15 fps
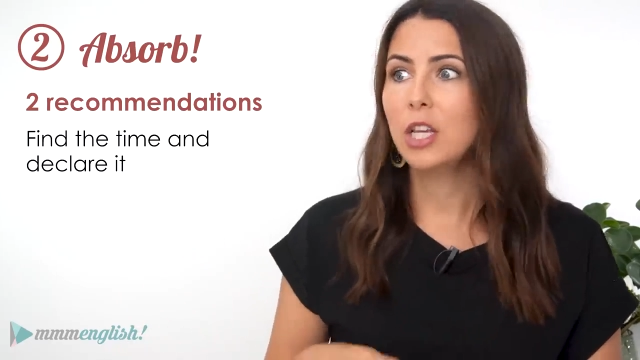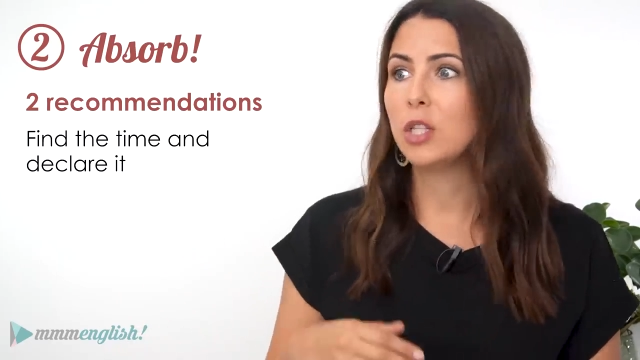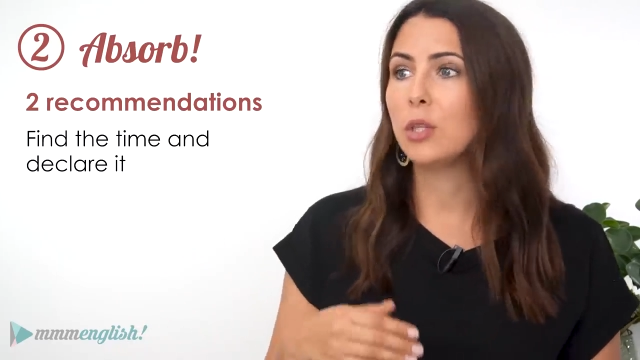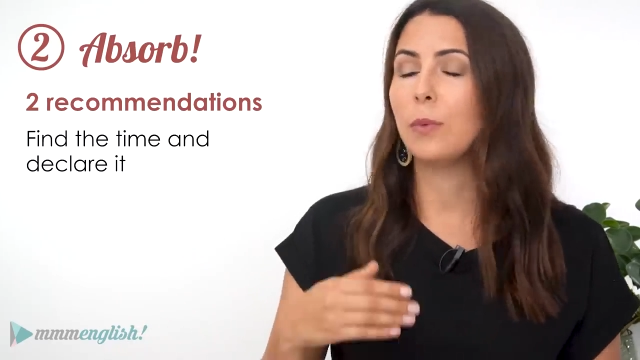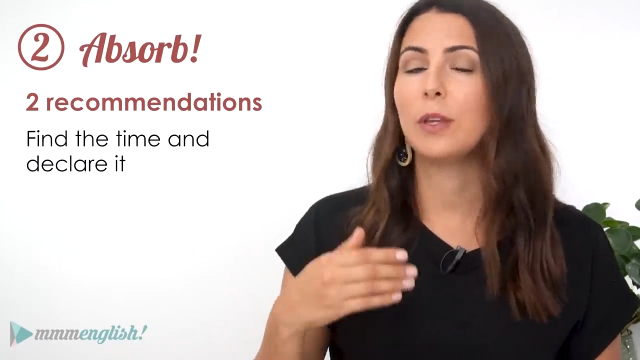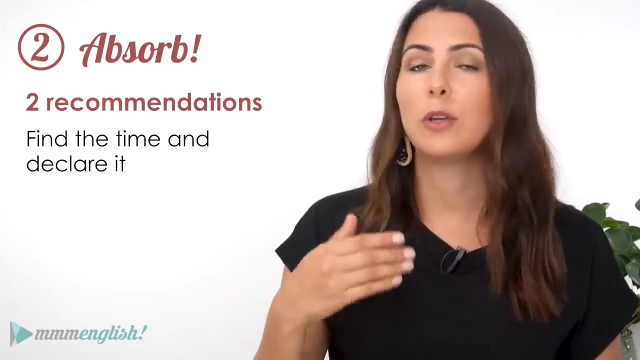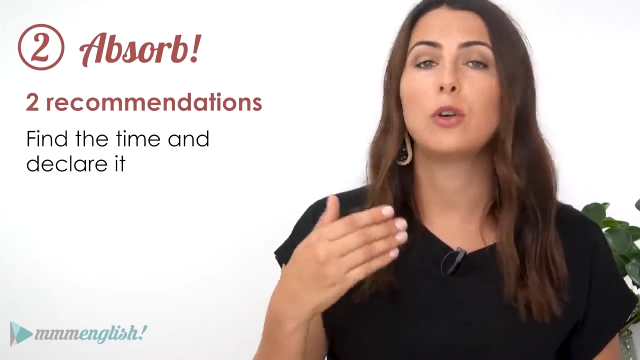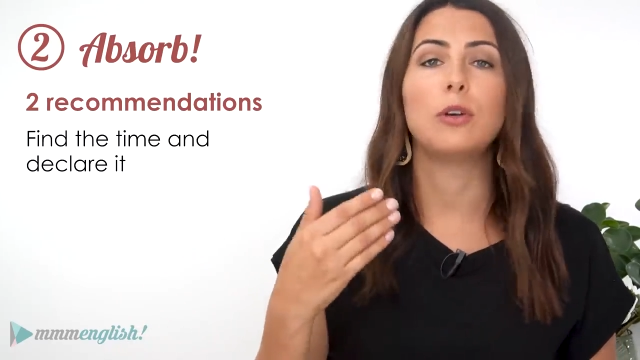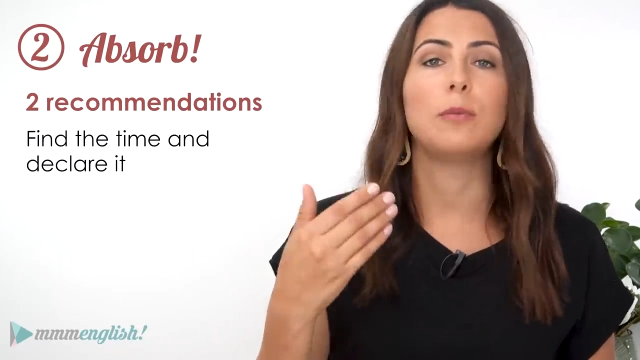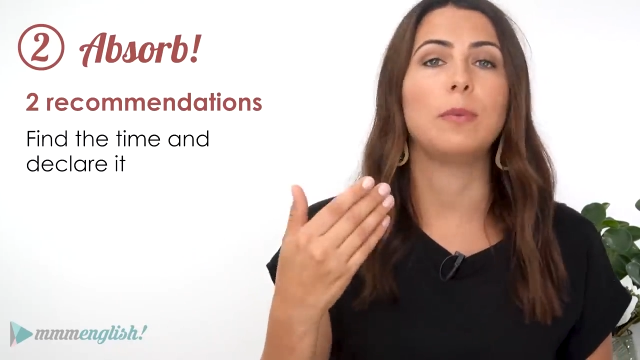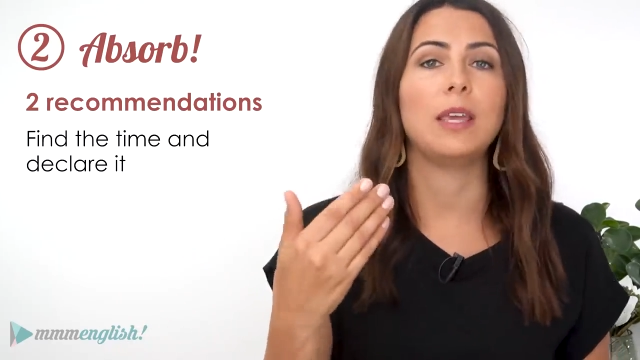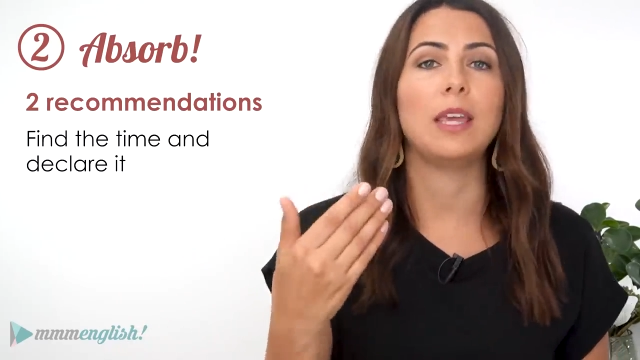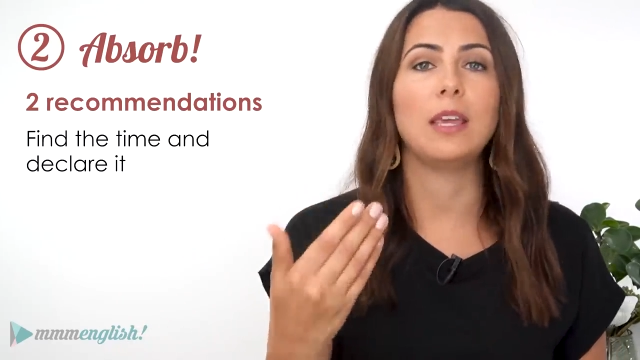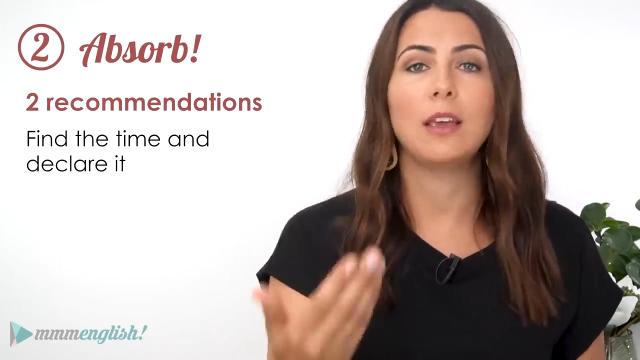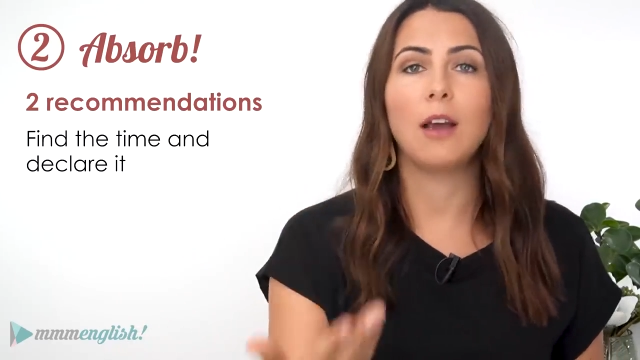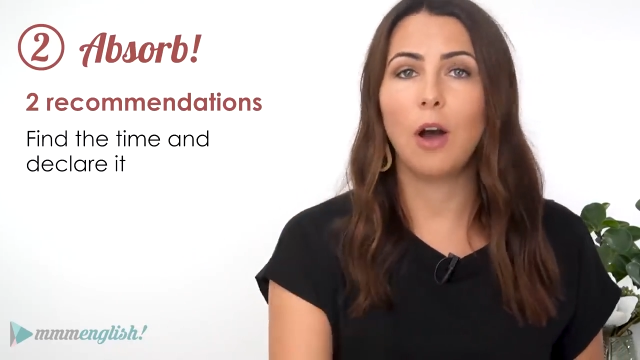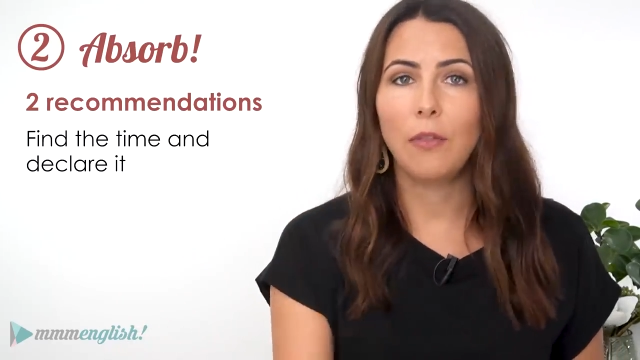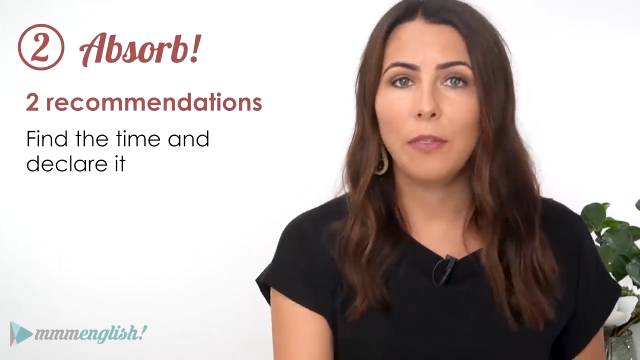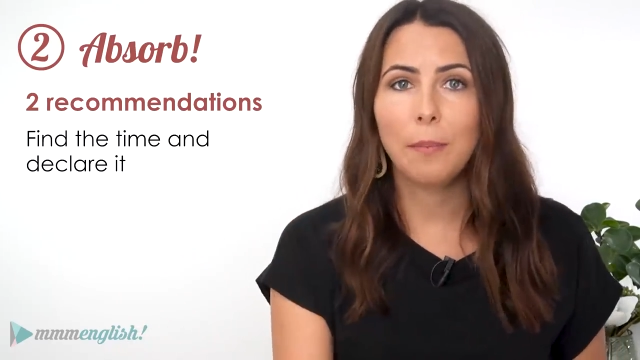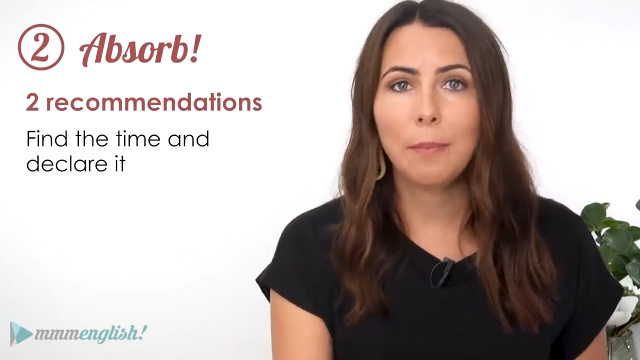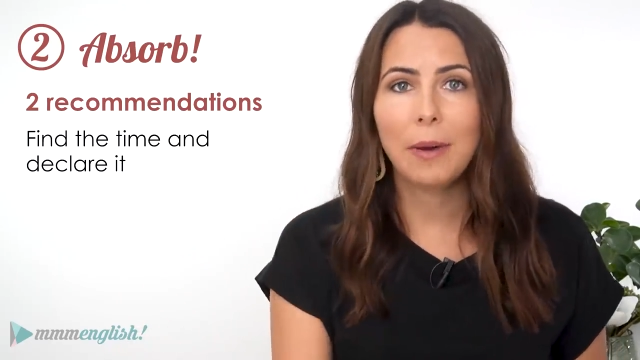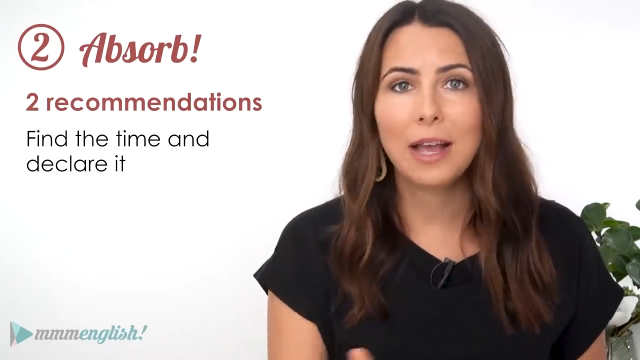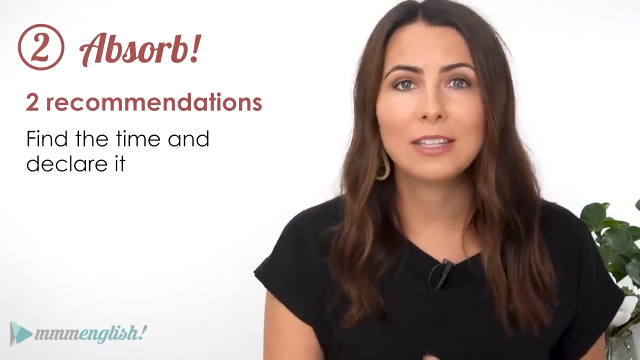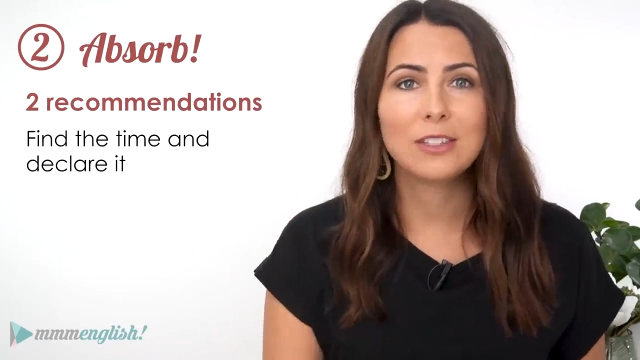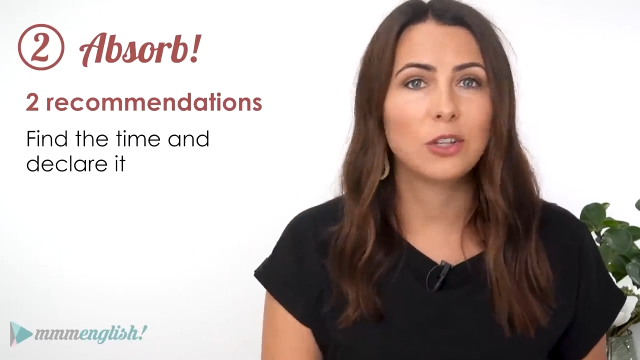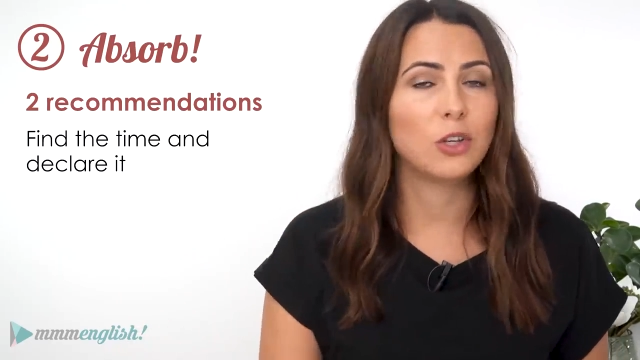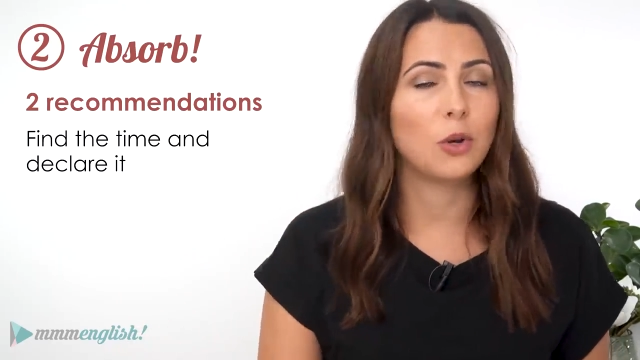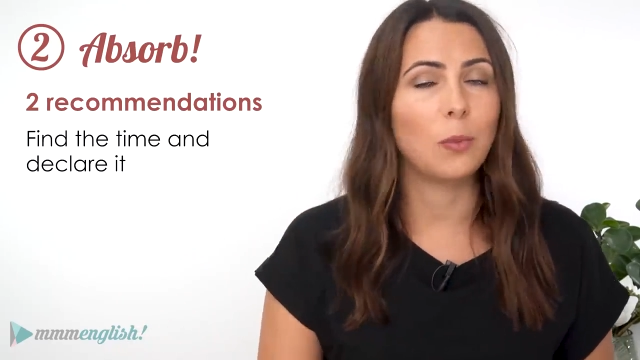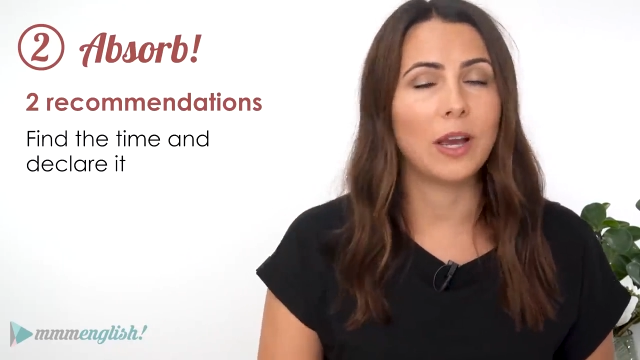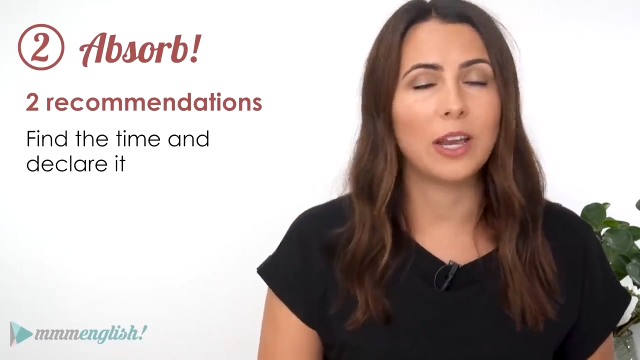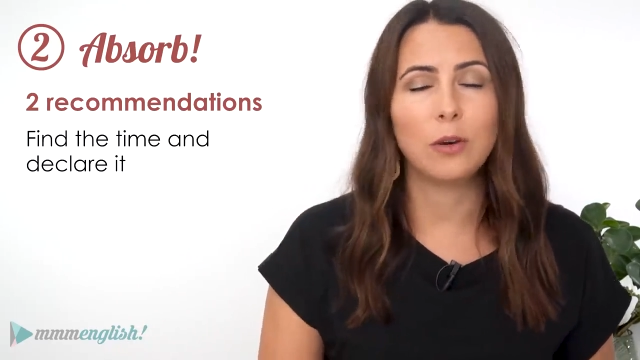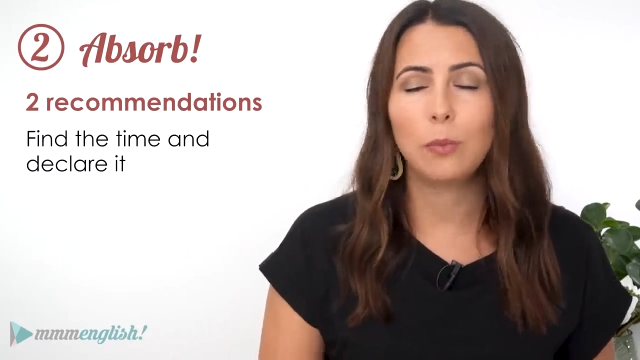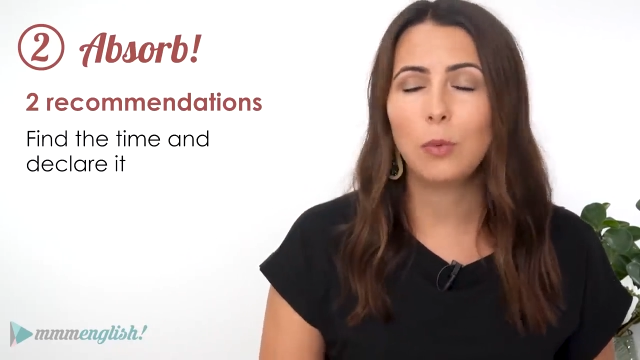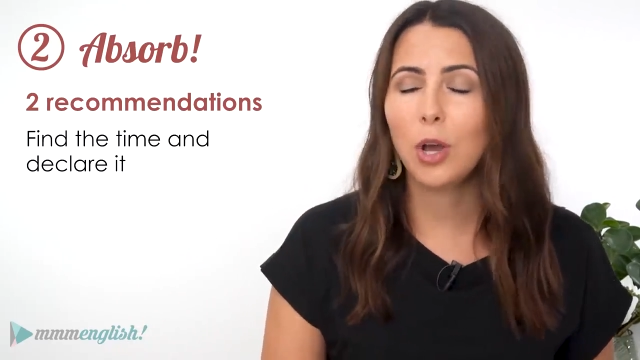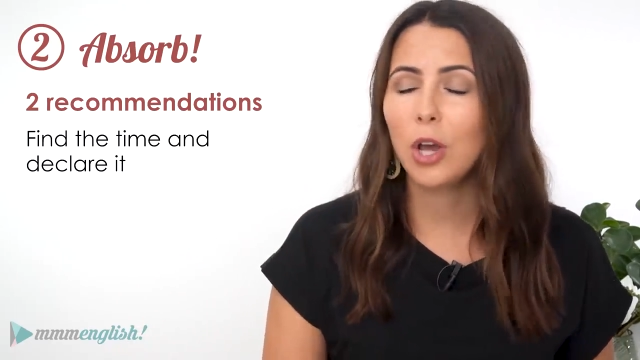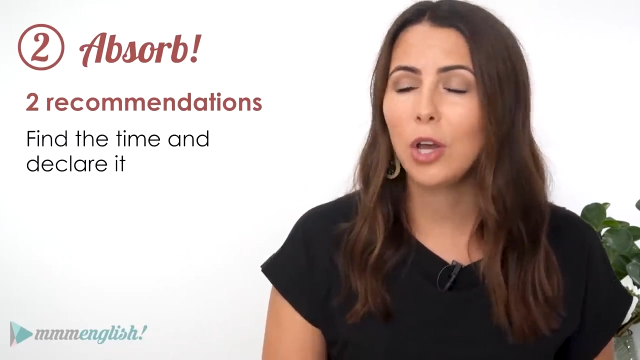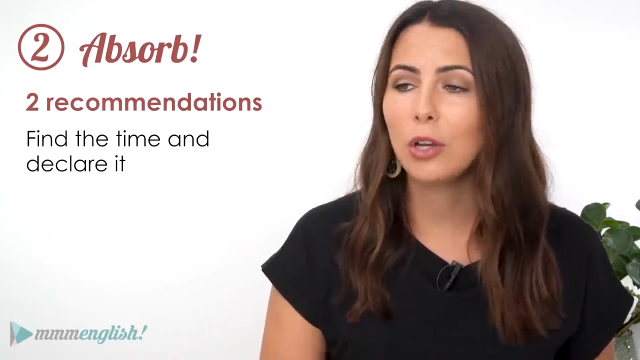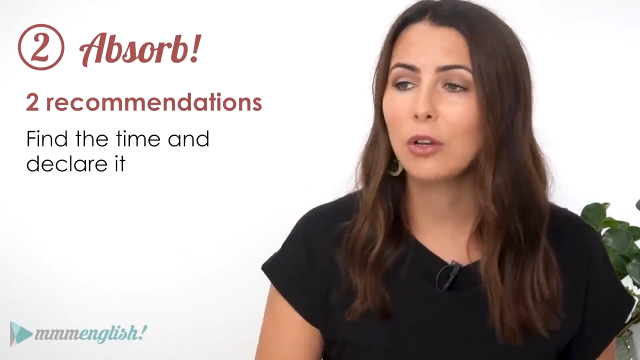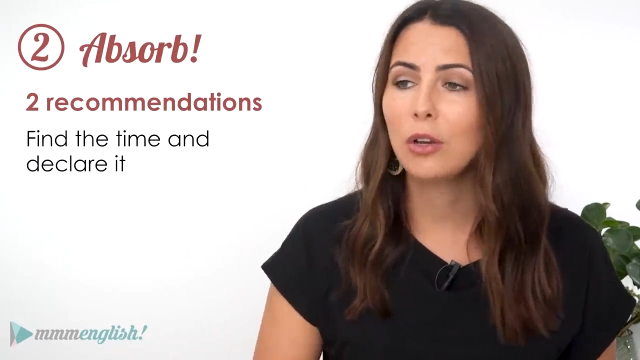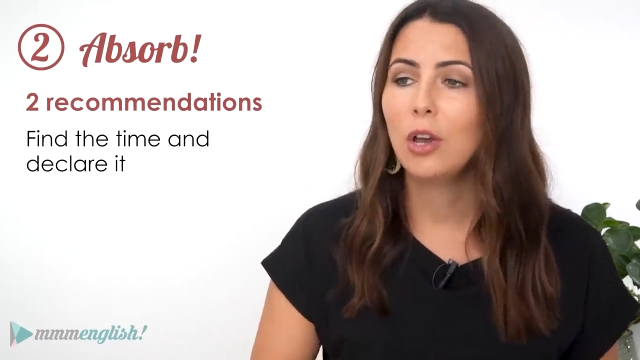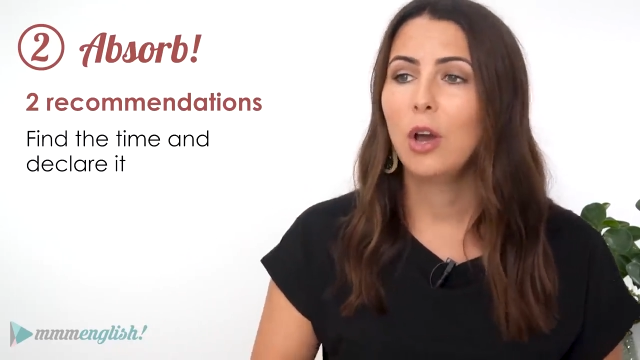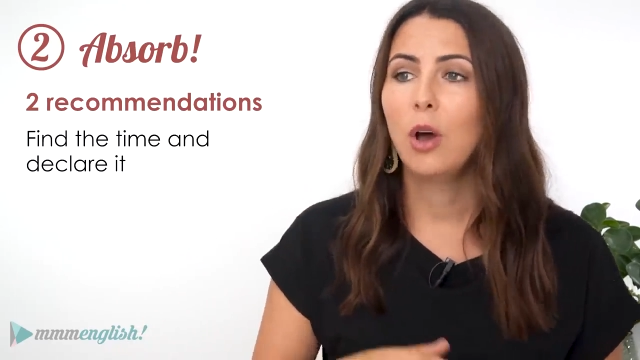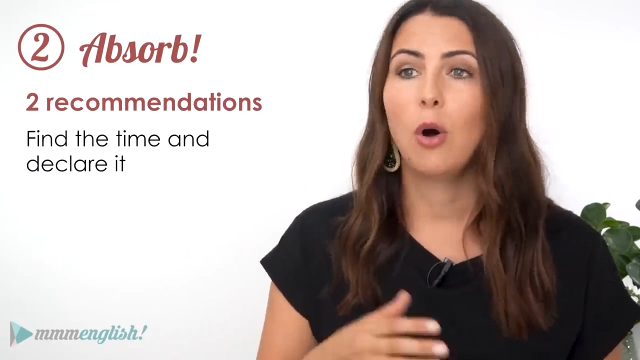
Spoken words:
So it could be on the bus on your way to work